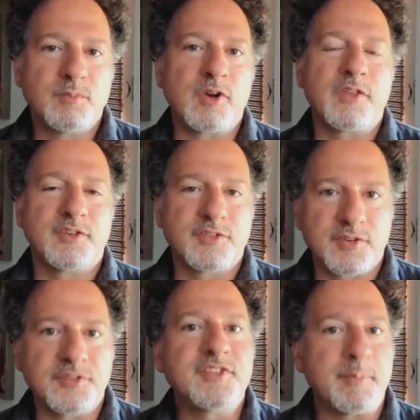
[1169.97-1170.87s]
brothers
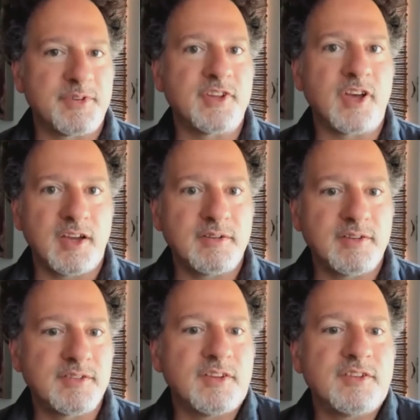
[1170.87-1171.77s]
sort of step aside.
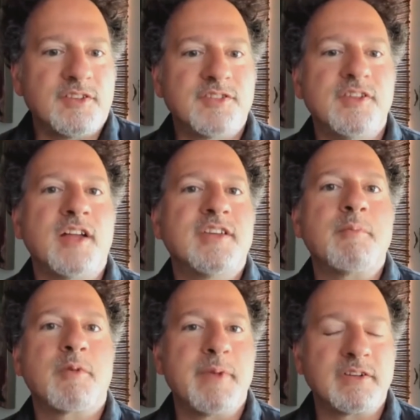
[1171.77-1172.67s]
It's not
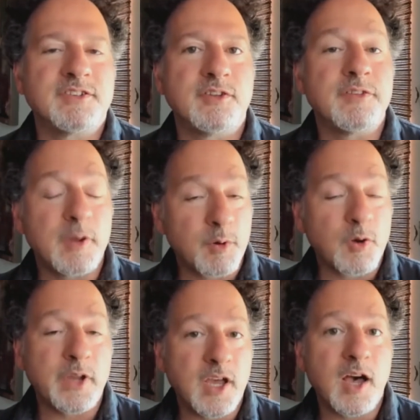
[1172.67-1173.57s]
temperamentally suited. They were
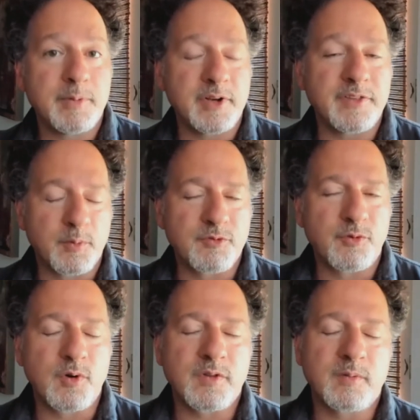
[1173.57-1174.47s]
quite competent. There were
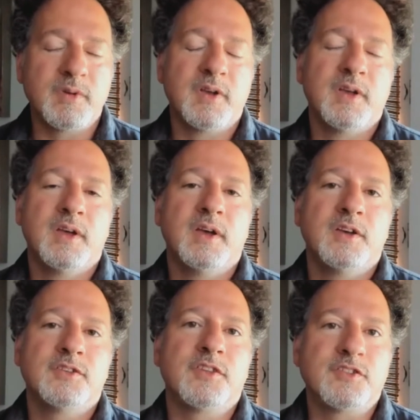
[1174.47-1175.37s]
4 of them.
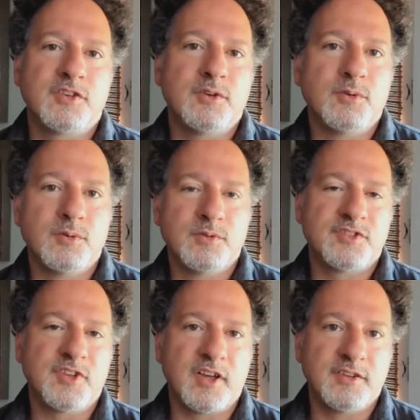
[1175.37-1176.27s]
So the 2
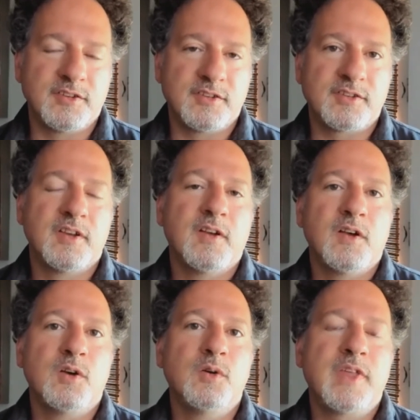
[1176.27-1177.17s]
sons,
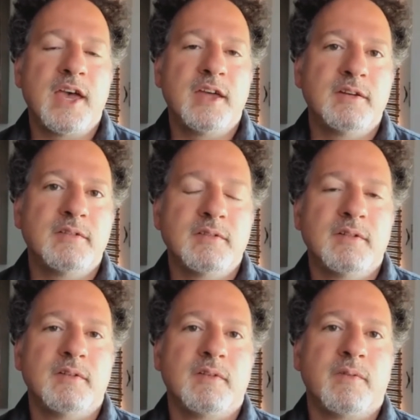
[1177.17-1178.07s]
who
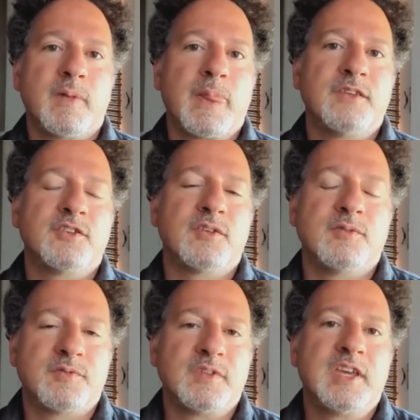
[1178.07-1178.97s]
then sort
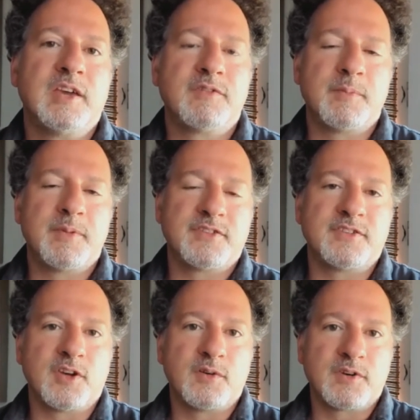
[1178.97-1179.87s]
of give the
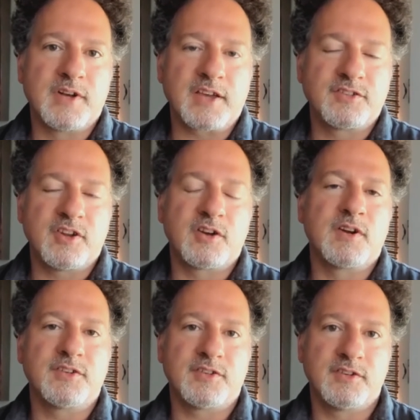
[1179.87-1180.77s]
business over next
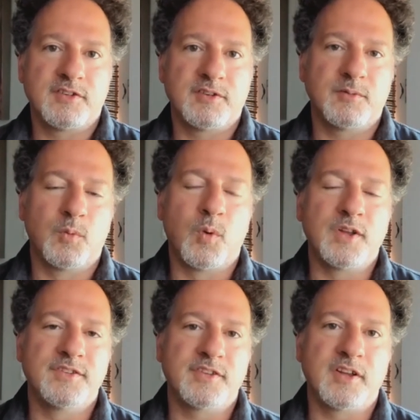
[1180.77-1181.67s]
generation to
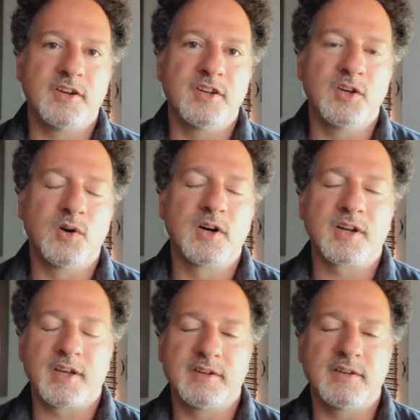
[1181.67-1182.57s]
one son in New
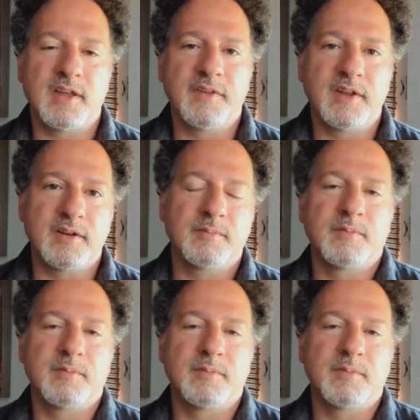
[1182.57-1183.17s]
York, and then